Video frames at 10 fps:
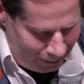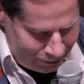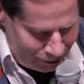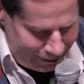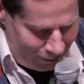I
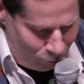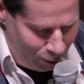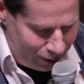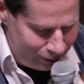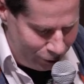just have
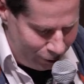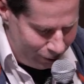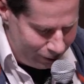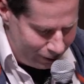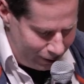
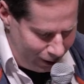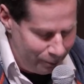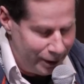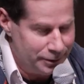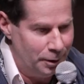one,
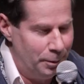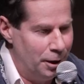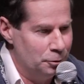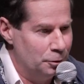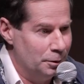comment
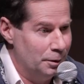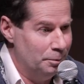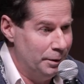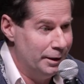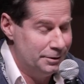about
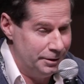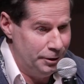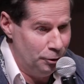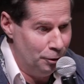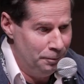being a
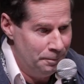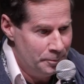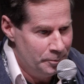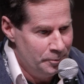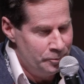CEO.
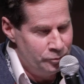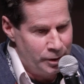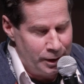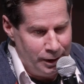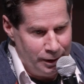
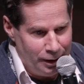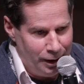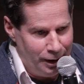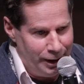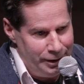
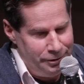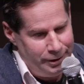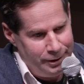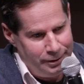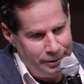I
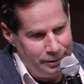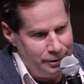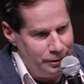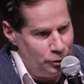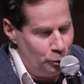think
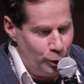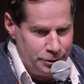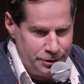the word